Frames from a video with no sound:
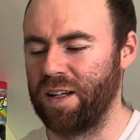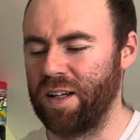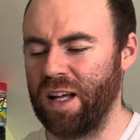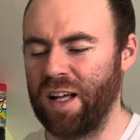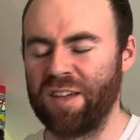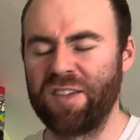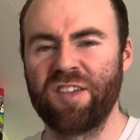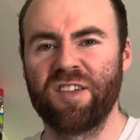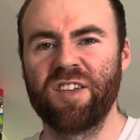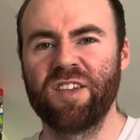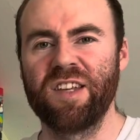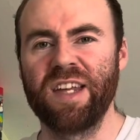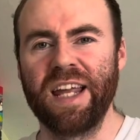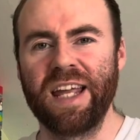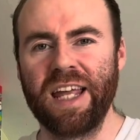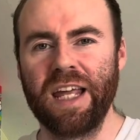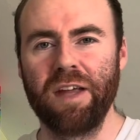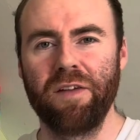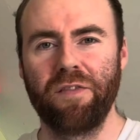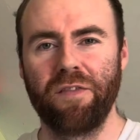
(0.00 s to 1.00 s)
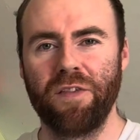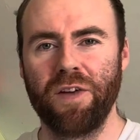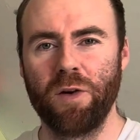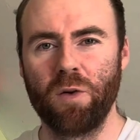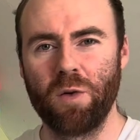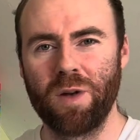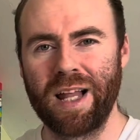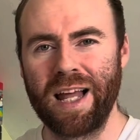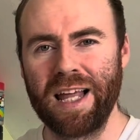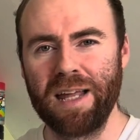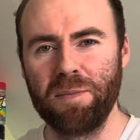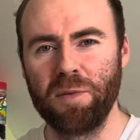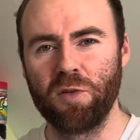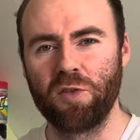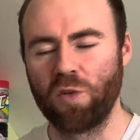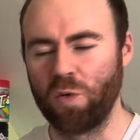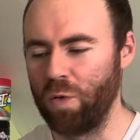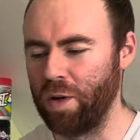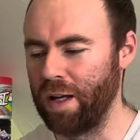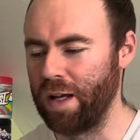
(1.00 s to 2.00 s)
sticky feel label
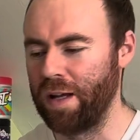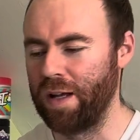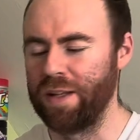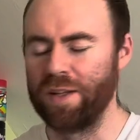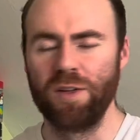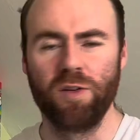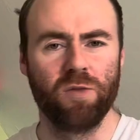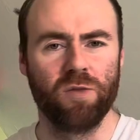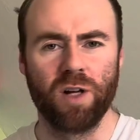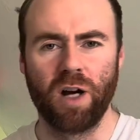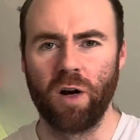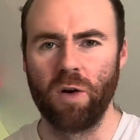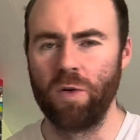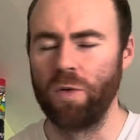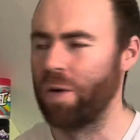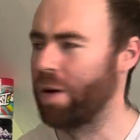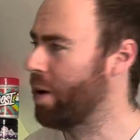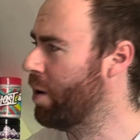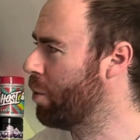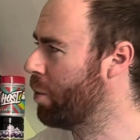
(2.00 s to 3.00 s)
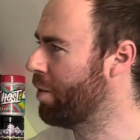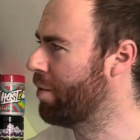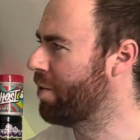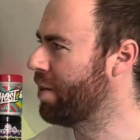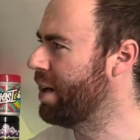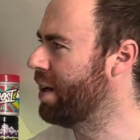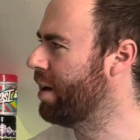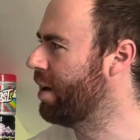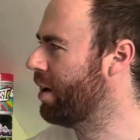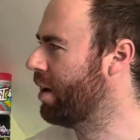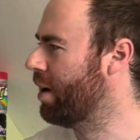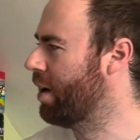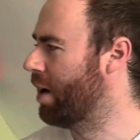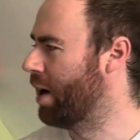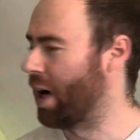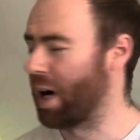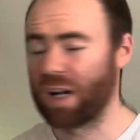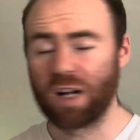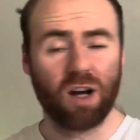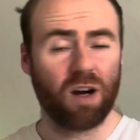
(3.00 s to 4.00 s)
to it. And you know, we've seen,
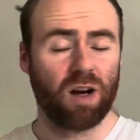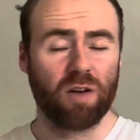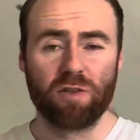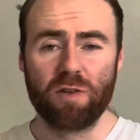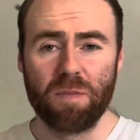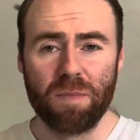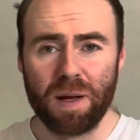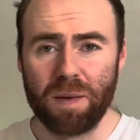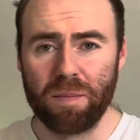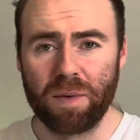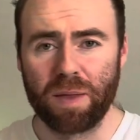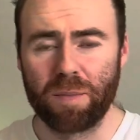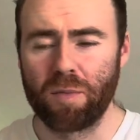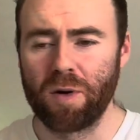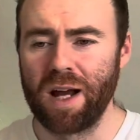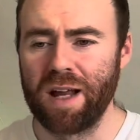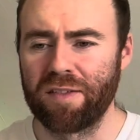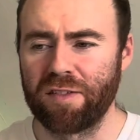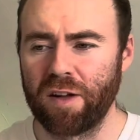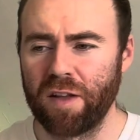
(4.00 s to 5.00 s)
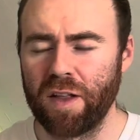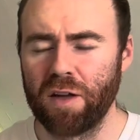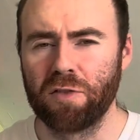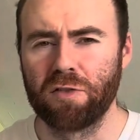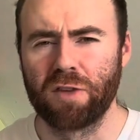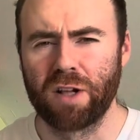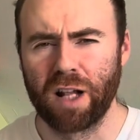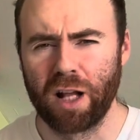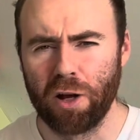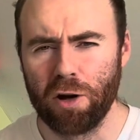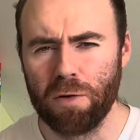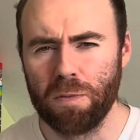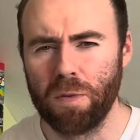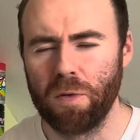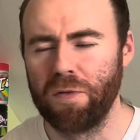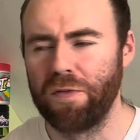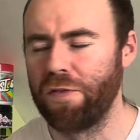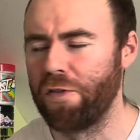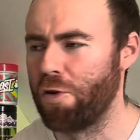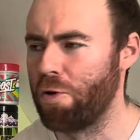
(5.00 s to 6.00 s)
I can't remember the brands, like those global
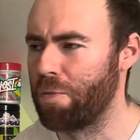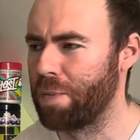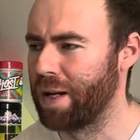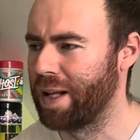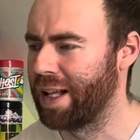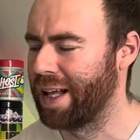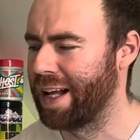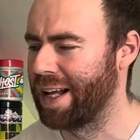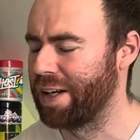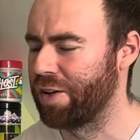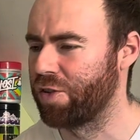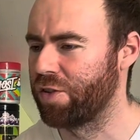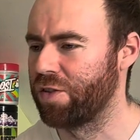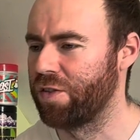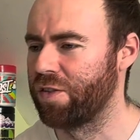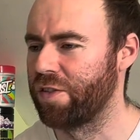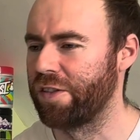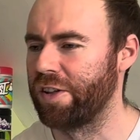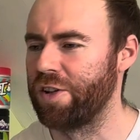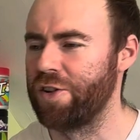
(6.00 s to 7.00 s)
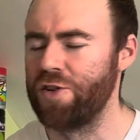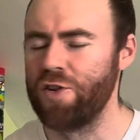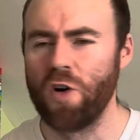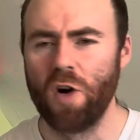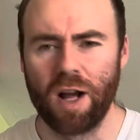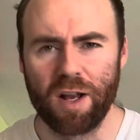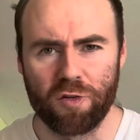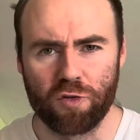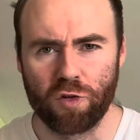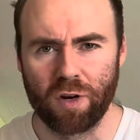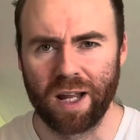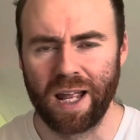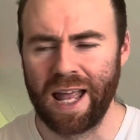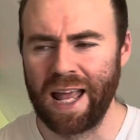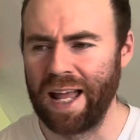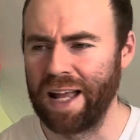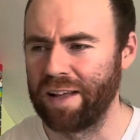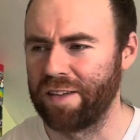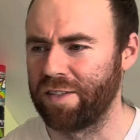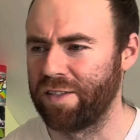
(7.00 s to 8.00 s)
formulations, the nitric
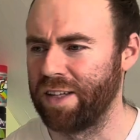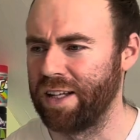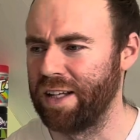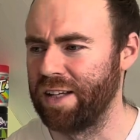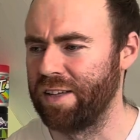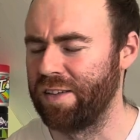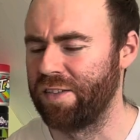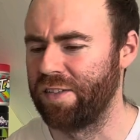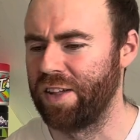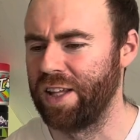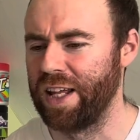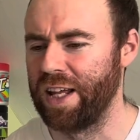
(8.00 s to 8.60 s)
X's,